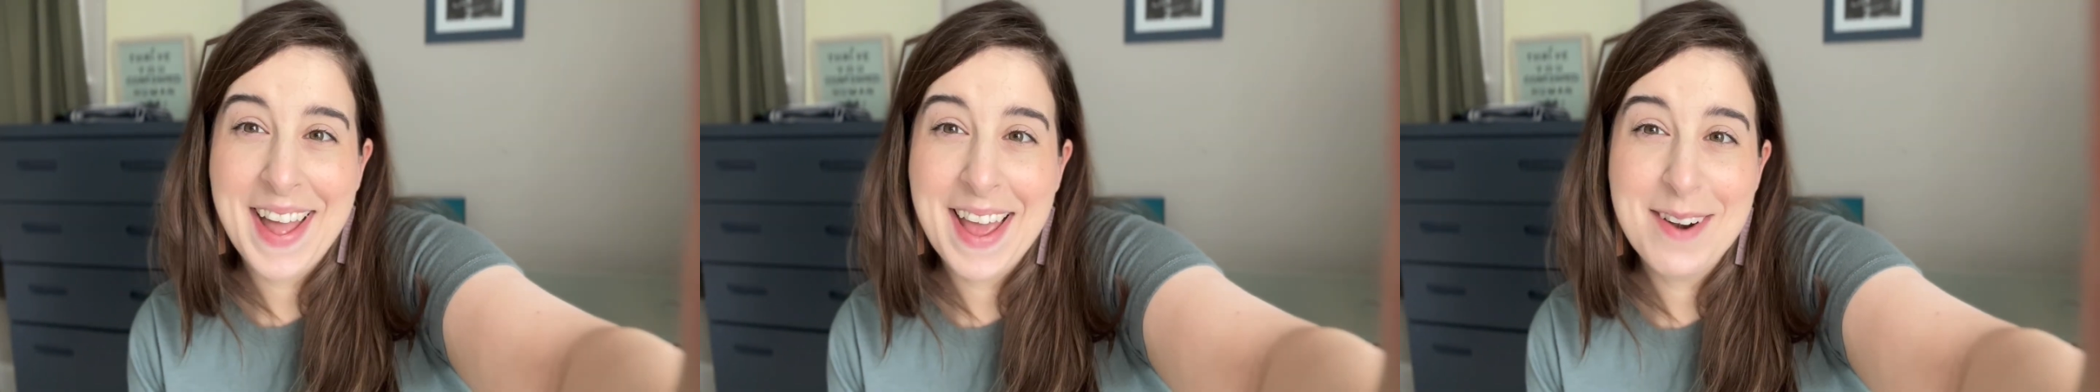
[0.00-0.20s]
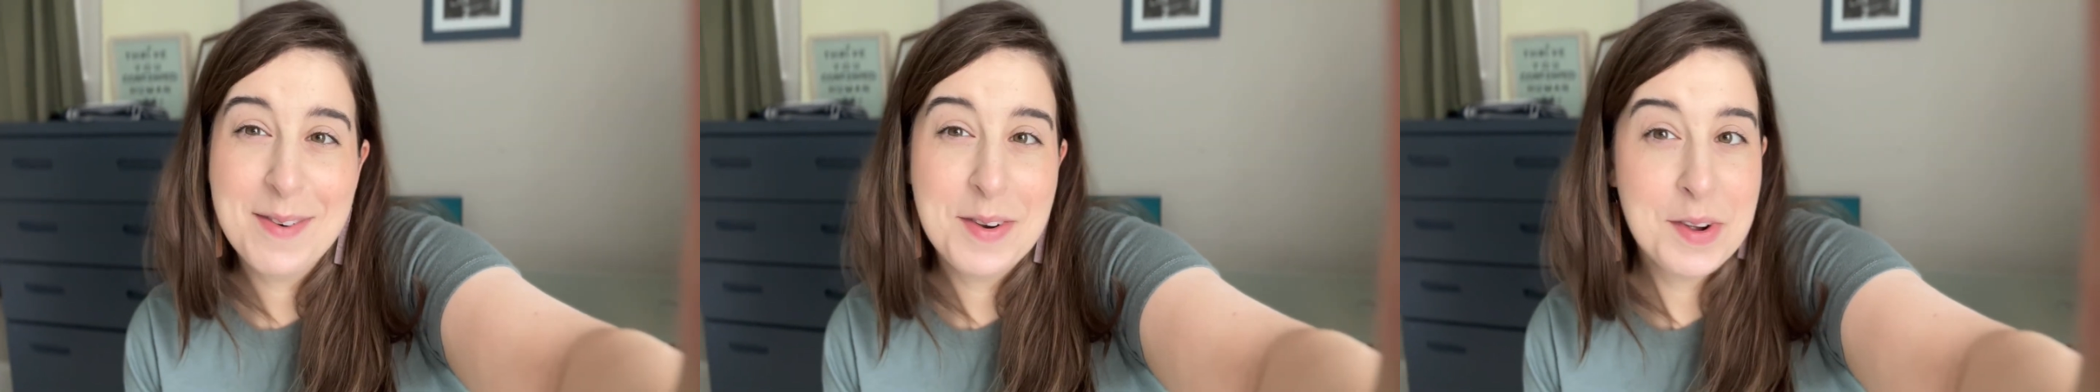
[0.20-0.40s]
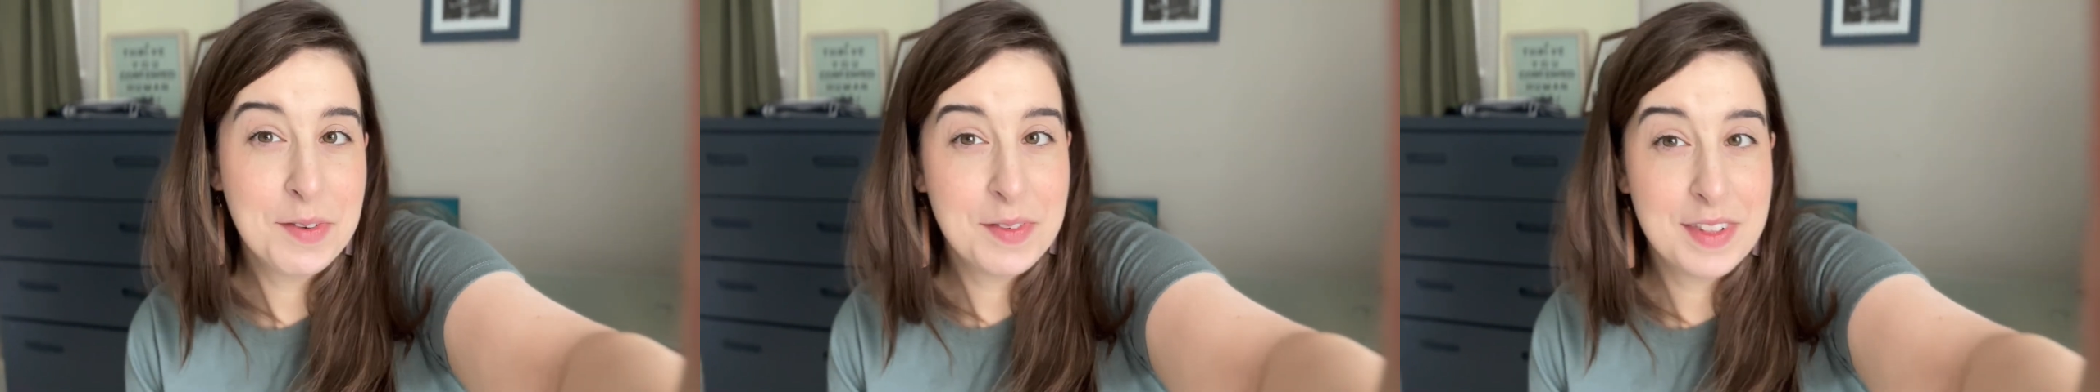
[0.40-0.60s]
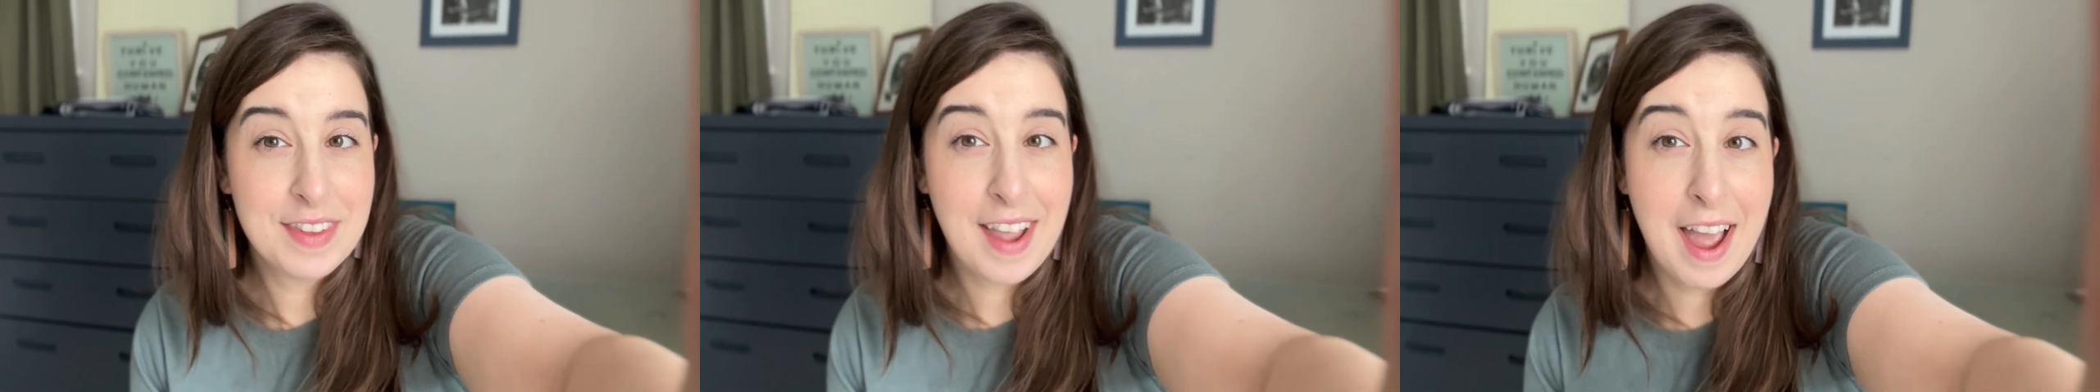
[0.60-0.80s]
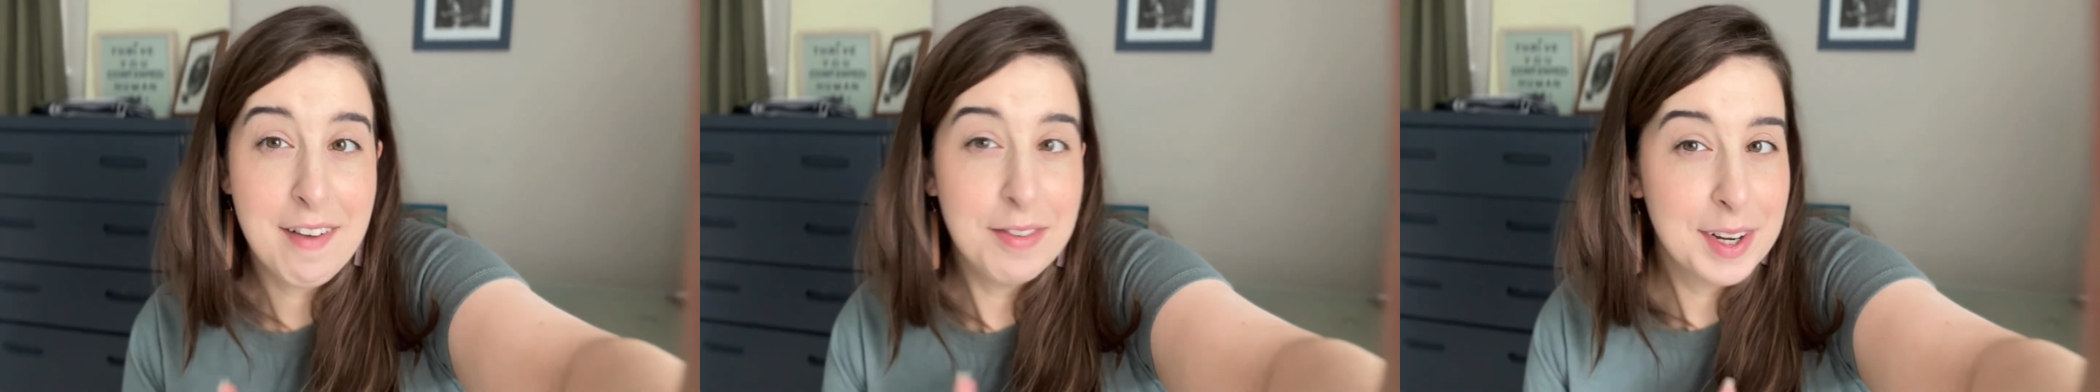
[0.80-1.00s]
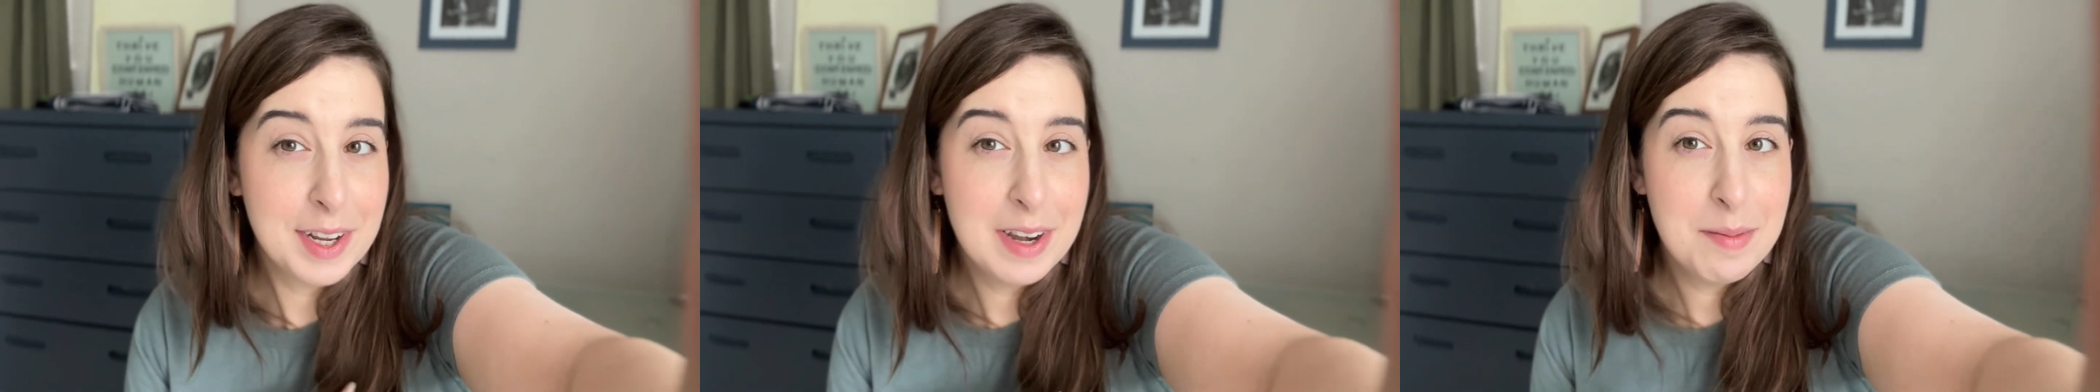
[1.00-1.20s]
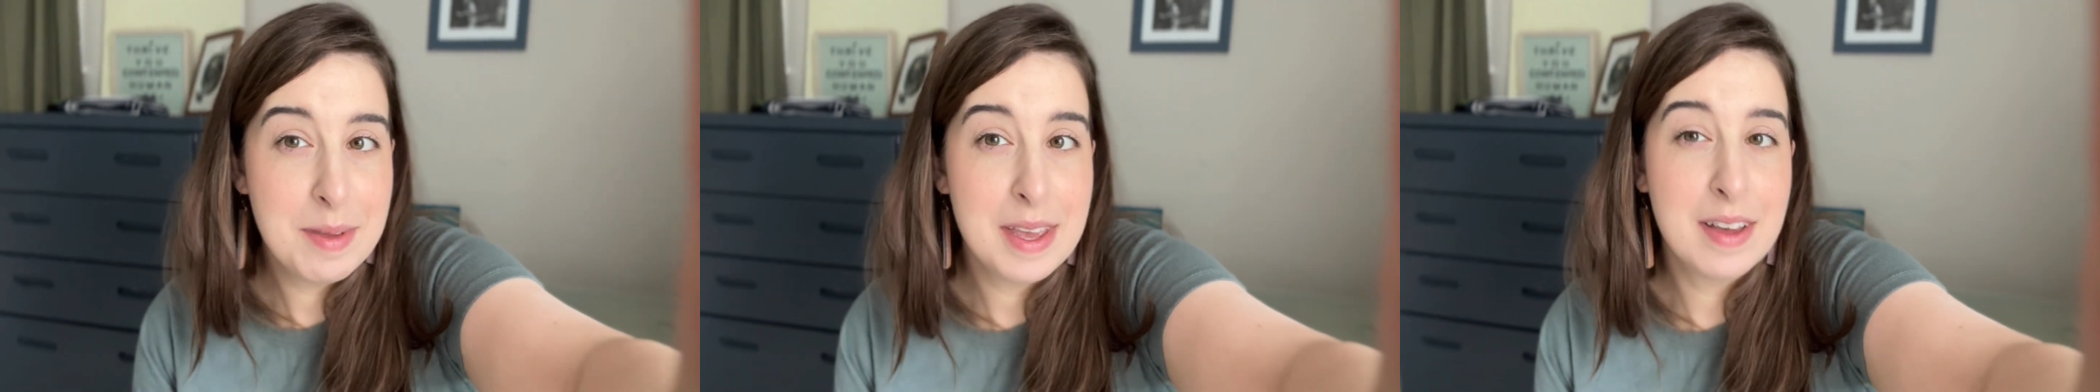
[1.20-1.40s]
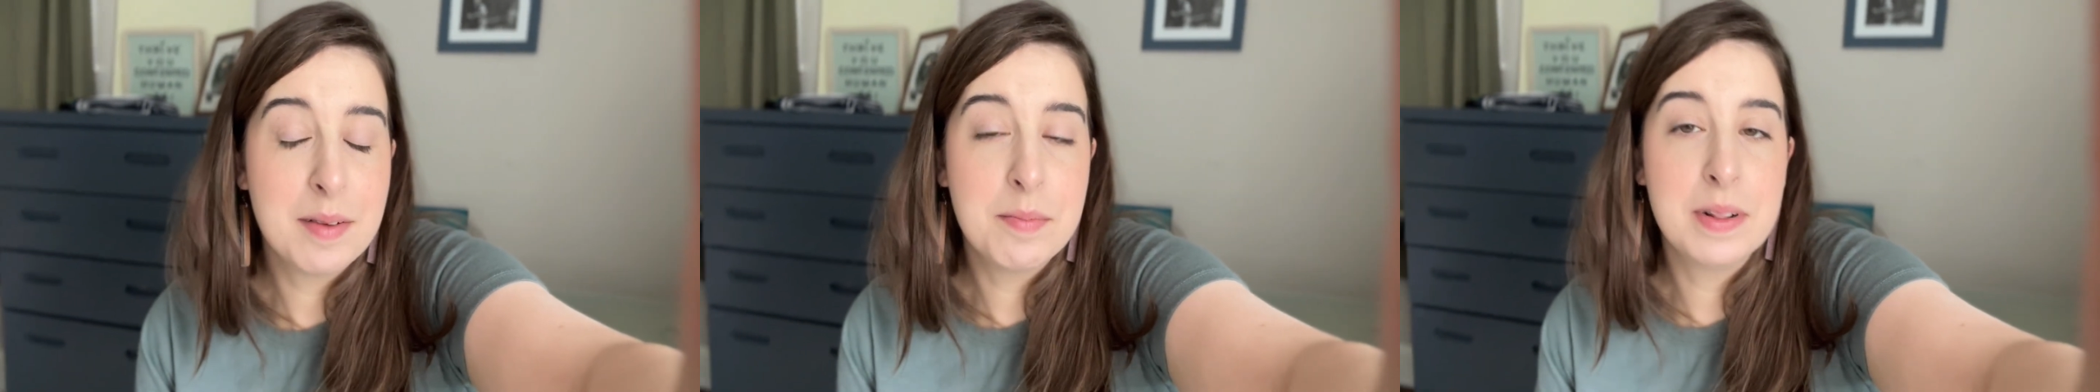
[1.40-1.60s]
I don't know if it's ever going to
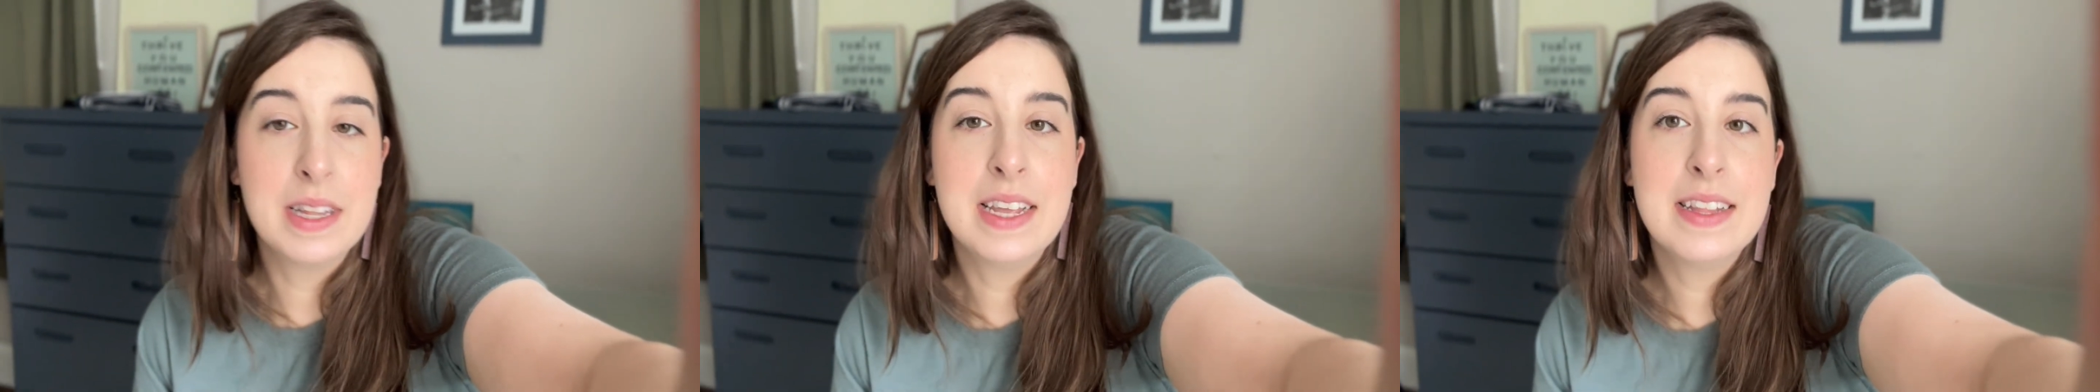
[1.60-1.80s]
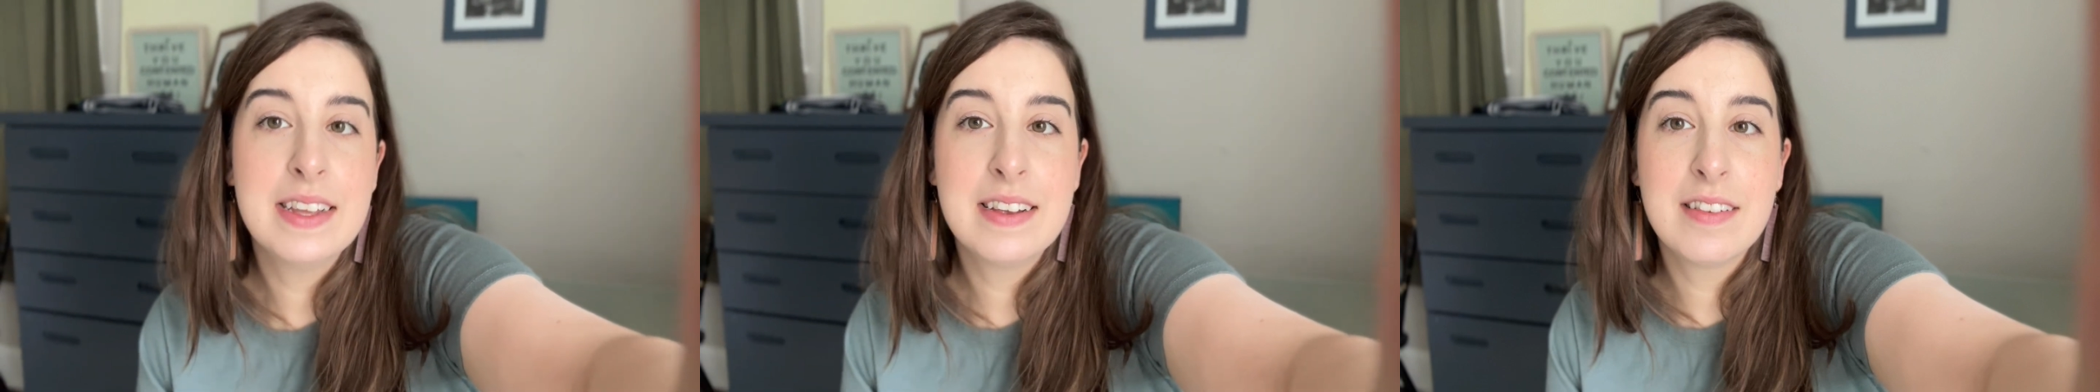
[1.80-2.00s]
be completely